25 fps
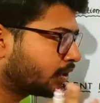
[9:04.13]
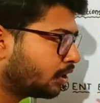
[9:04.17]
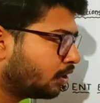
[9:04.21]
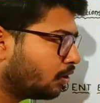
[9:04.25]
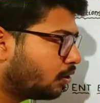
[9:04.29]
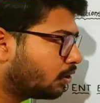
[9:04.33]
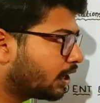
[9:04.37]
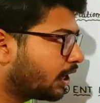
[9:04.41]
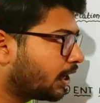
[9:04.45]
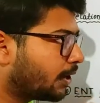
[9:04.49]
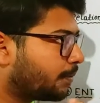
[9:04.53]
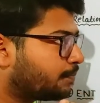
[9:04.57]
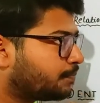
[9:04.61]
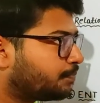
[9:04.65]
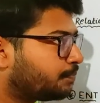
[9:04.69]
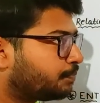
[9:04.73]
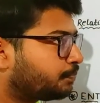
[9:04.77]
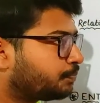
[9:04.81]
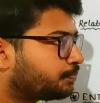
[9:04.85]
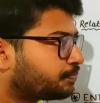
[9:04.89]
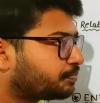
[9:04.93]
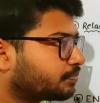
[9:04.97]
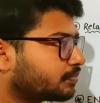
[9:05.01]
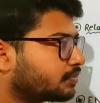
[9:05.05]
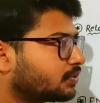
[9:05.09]
Okay,
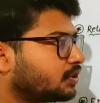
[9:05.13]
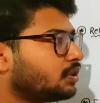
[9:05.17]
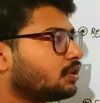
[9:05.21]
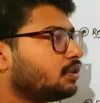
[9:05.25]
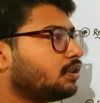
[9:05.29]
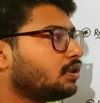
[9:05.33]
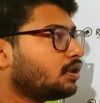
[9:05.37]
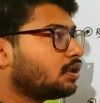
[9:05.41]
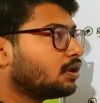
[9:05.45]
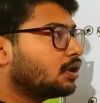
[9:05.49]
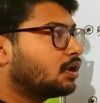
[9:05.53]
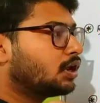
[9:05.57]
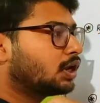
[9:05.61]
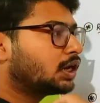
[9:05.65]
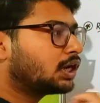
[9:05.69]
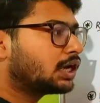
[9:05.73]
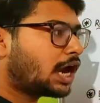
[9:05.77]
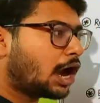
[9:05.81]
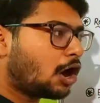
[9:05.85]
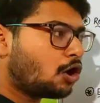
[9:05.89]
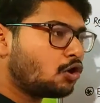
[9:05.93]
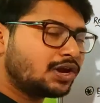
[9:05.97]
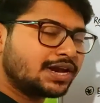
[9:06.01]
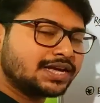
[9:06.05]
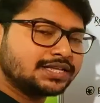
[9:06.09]

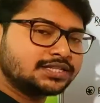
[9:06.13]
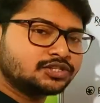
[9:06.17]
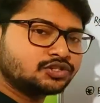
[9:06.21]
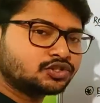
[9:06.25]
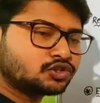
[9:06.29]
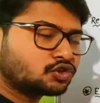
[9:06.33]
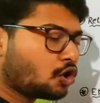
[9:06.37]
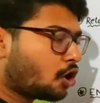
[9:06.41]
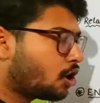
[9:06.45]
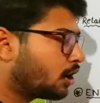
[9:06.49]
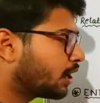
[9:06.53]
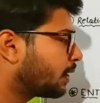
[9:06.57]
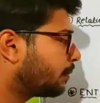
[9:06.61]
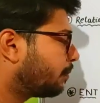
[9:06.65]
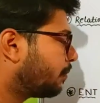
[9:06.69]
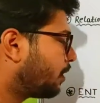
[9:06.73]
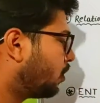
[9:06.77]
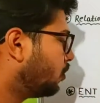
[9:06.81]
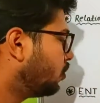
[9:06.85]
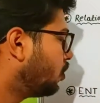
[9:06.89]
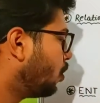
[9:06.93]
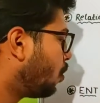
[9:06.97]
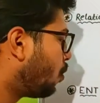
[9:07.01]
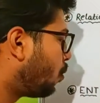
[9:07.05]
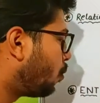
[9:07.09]
now let's talk
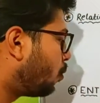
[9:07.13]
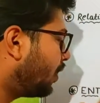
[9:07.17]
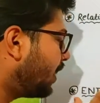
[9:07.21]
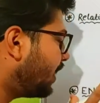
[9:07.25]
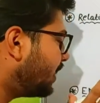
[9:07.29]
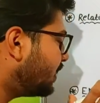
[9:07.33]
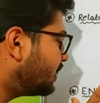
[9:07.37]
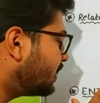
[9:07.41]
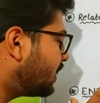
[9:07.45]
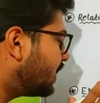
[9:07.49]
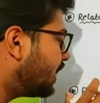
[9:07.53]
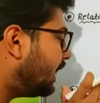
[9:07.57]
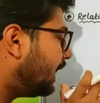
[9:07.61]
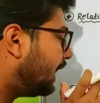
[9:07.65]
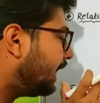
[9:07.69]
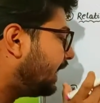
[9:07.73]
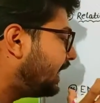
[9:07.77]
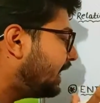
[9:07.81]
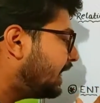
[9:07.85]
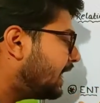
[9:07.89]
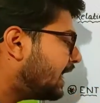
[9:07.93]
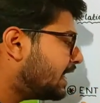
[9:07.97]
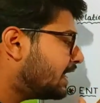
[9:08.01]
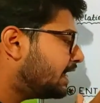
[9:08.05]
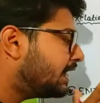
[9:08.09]
about what are the
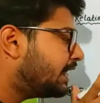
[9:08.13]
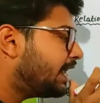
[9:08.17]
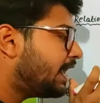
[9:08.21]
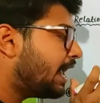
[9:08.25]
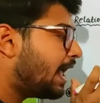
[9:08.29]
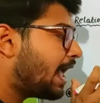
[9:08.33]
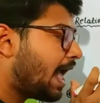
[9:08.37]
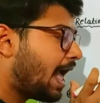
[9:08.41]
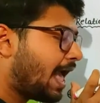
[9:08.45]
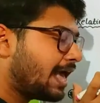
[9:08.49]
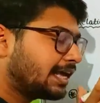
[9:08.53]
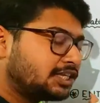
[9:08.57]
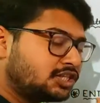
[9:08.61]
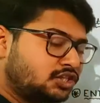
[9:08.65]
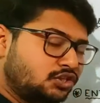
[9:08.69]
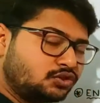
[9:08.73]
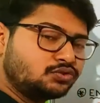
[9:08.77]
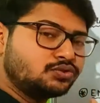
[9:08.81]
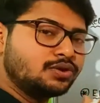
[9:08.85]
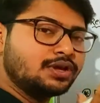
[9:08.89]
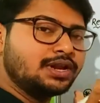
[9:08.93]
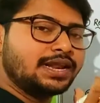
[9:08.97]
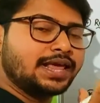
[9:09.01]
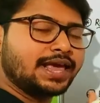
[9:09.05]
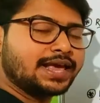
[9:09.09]
ENT
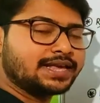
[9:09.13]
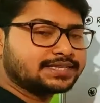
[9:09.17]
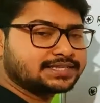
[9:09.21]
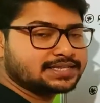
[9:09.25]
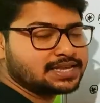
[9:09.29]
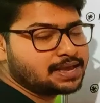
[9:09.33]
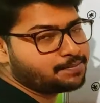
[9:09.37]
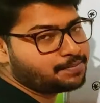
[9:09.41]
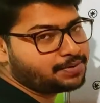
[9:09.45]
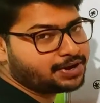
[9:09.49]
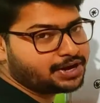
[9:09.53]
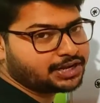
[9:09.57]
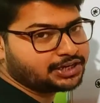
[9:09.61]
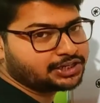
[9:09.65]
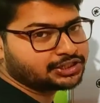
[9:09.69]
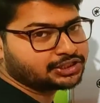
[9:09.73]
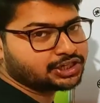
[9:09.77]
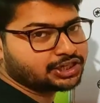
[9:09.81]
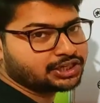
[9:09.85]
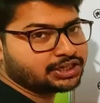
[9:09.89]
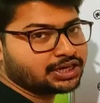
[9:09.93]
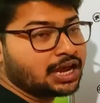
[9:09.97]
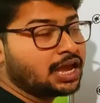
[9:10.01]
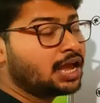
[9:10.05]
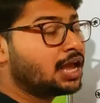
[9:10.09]
actual
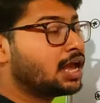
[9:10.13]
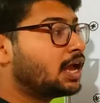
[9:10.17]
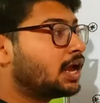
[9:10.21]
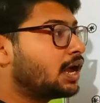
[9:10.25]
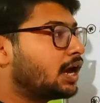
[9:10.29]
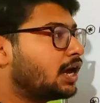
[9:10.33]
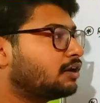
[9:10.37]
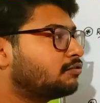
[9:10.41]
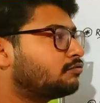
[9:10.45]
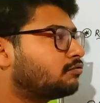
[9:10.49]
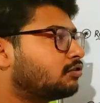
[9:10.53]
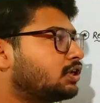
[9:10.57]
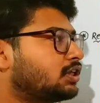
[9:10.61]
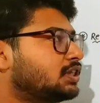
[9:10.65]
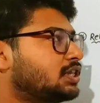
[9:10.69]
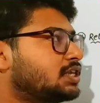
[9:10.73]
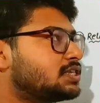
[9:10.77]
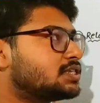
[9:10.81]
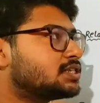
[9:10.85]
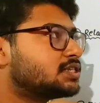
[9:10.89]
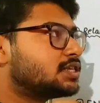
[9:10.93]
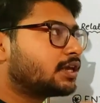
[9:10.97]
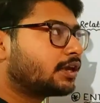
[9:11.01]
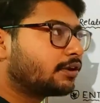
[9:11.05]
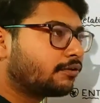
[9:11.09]
examination and what are the
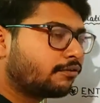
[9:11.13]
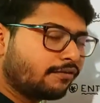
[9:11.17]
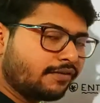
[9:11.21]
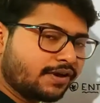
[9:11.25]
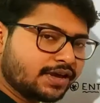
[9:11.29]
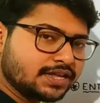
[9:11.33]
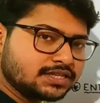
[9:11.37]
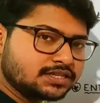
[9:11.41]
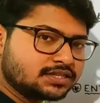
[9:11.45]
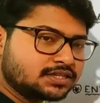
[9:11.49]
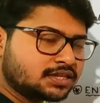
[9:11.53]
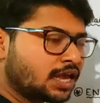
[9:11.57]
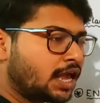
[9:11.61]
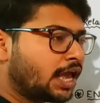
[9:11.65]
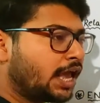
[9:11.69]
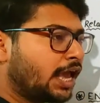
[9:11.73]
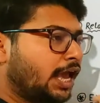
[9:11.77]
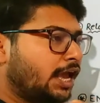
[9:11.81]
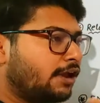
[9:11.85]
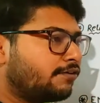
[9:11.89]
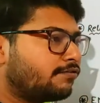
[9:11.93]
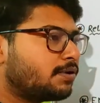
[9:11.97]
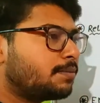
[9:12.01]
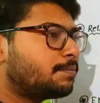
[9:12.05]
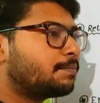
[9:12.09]
sequence.
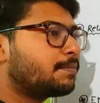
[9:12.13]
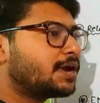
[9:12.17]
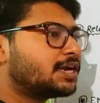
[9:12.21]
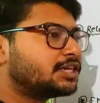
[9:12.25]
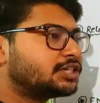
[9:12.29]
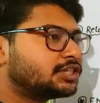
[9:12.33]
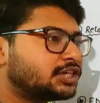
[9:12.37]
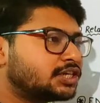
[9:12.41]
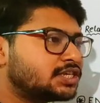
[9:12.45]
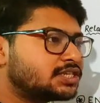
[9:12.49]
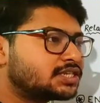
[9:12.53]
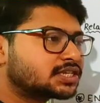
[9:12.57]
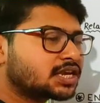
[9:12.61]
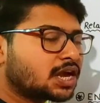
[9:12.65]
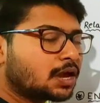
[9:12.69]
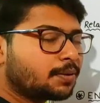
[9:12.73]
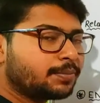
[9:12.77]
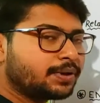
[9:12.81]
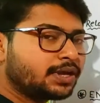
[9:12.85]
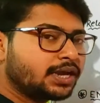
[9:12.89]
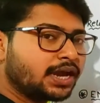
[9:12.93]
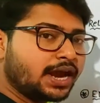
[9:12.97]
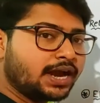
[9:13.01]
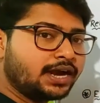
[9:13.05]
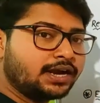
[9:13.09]
If a patient is
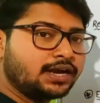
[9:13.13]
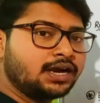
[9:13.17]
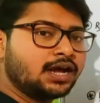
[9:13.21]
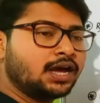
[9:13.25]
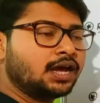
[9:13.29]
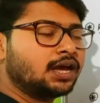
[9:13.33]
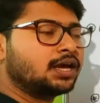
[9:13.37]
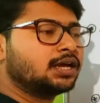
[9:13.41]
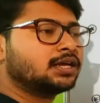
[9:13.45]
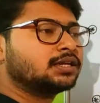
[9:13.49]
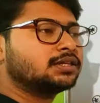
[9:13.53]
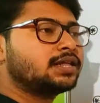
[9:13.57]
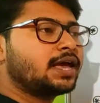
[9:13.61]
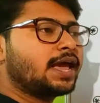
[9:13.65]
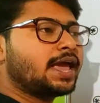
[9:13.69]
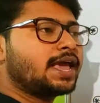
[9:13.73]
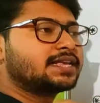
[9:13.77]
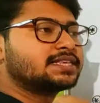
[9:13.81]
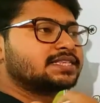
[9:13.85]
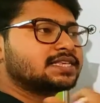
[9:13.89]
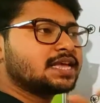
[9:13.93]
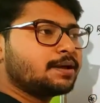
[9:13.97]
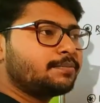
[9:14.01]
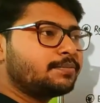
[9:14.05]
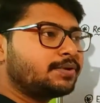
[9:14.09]
coming and the
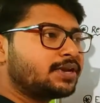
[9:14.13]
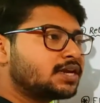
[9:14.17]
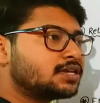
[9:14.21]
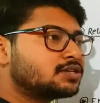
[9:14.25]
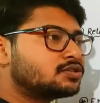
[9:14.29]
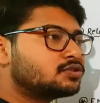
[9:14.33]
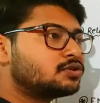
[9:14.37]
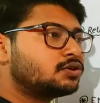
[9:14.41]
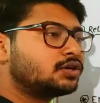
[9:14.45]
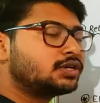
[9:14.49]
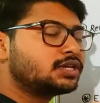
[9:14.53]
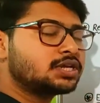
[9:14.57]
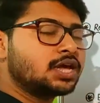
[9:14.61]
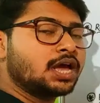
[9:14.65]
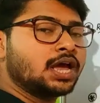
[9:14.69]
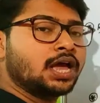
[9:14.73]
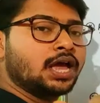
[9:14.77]
examiner should